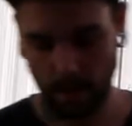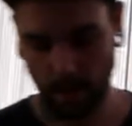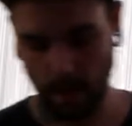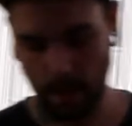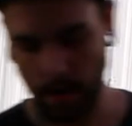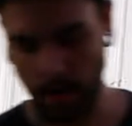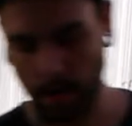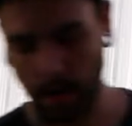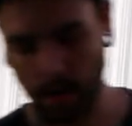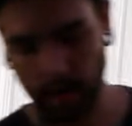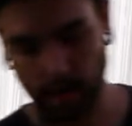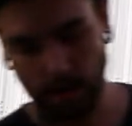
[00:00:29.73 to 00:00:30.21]

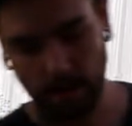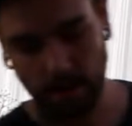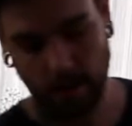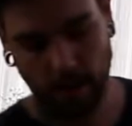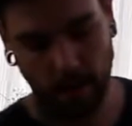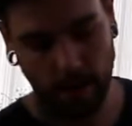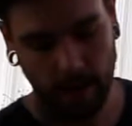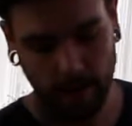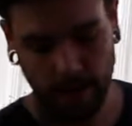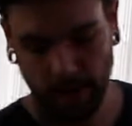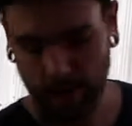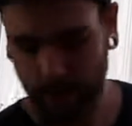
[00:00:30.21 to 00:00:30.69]

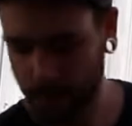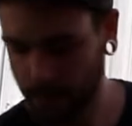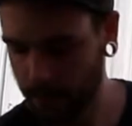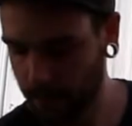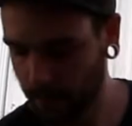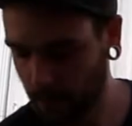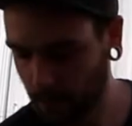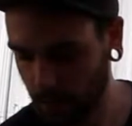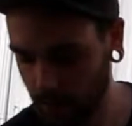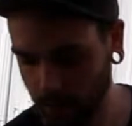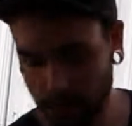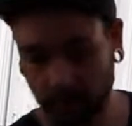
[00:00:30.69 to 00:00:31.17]
I like to
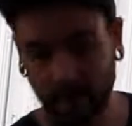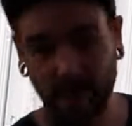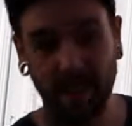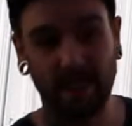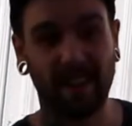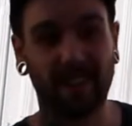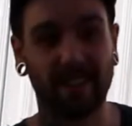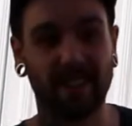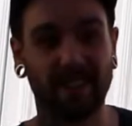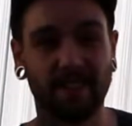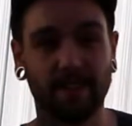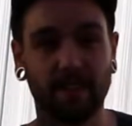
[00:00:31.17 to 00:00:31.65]
start off by
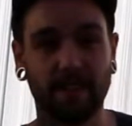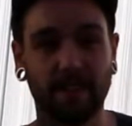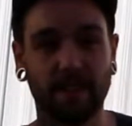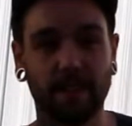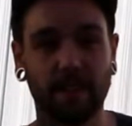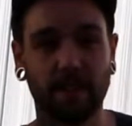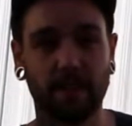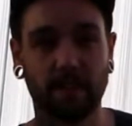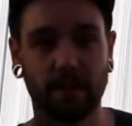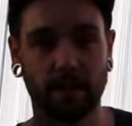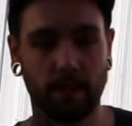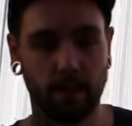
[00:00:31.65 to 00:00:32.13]
cutting the feet
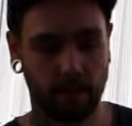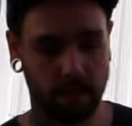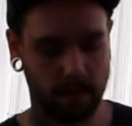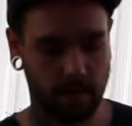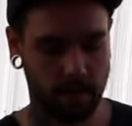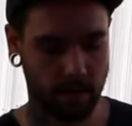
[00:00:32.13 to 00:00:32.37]
off.